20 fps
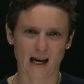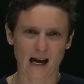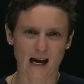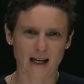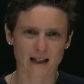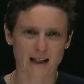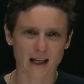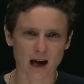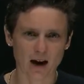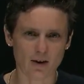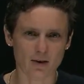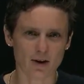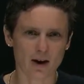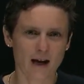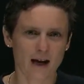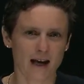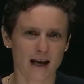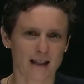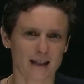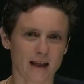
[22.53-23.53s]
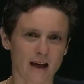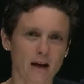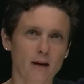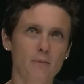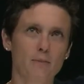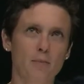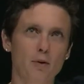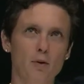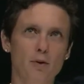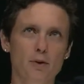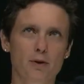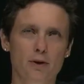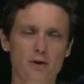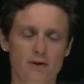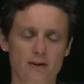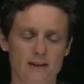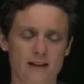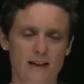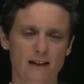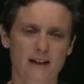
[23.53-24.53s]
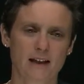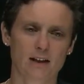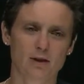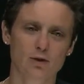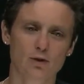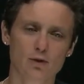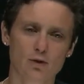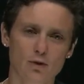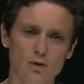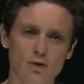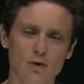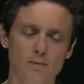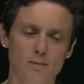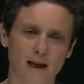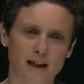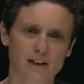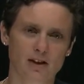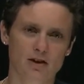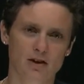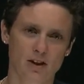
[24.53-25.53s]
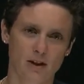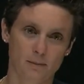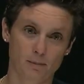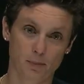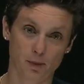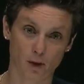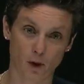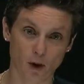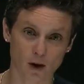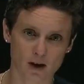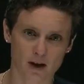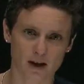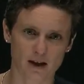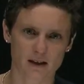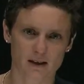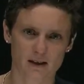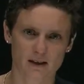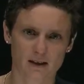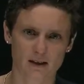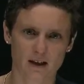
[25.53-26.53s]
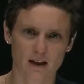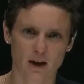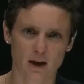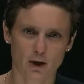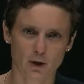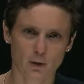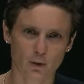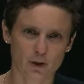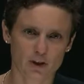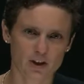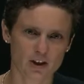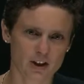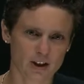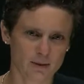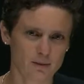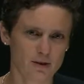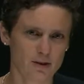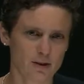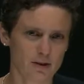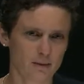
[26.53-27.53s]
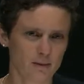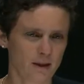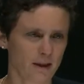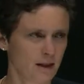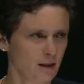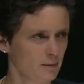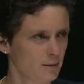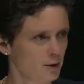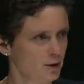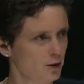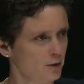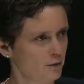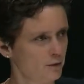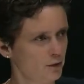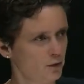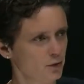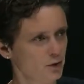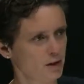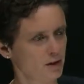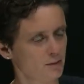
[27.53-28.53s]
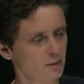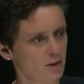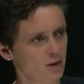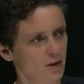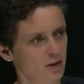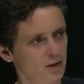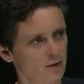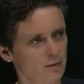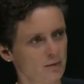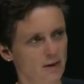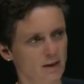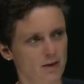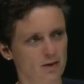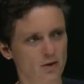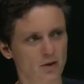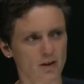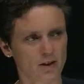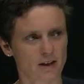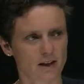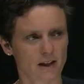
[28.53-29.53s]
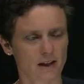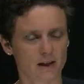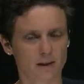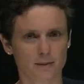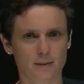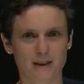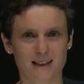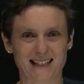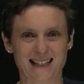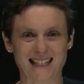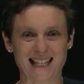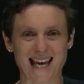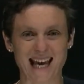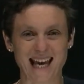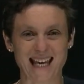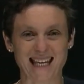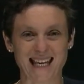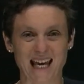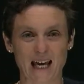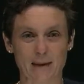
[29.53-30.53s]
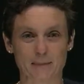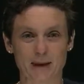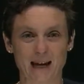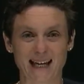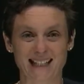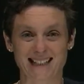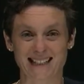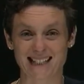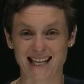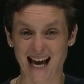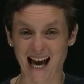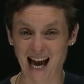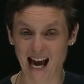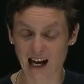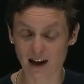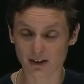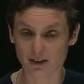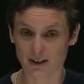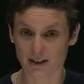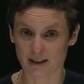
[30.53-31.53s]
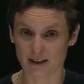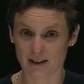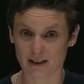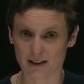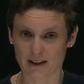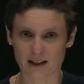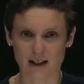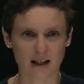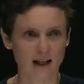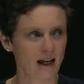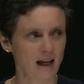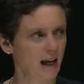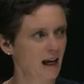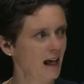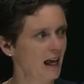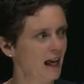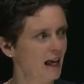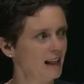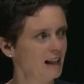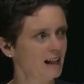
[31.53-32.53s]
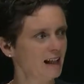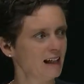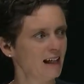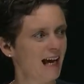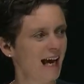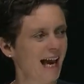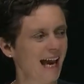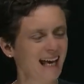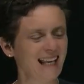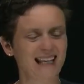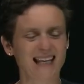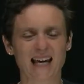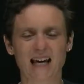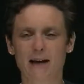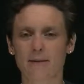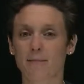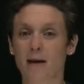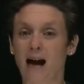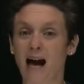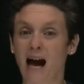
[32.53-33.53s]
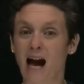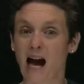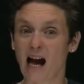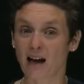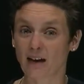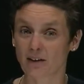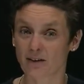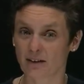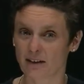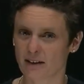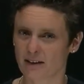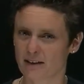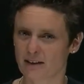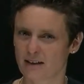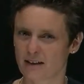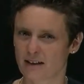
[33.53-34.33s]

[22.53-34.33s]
Now, they are both considered neuromuscular blockers, which seems to be a little bit confusing because we are talking here about an NM antagonist and an NM agonist